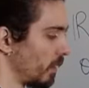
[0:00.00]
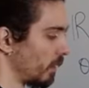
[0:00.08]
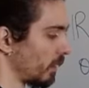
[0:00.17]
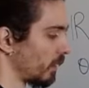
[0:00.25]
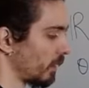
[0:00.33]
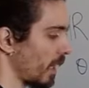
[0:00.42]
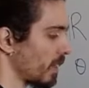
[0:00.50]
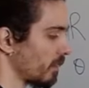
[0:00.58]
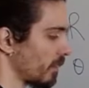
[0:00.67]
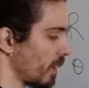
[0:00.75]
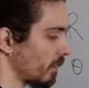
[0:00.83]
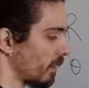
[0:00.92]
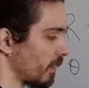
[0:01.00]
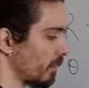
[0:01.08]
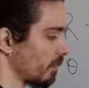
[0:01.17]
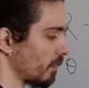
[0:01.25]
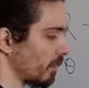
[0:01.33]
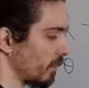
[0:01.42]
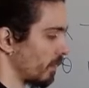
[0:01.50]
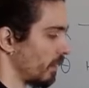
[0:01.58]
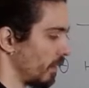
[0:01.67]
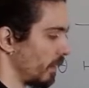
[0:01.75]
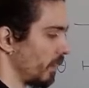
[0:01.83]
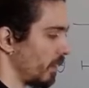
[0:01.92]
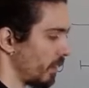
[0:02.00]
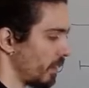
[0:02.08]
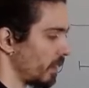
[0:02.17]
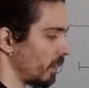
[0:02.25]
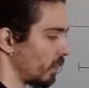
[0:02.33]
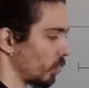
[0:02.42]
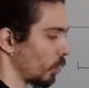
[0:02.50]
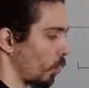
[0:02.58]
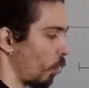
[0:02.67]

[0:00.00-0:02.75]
Sine theta is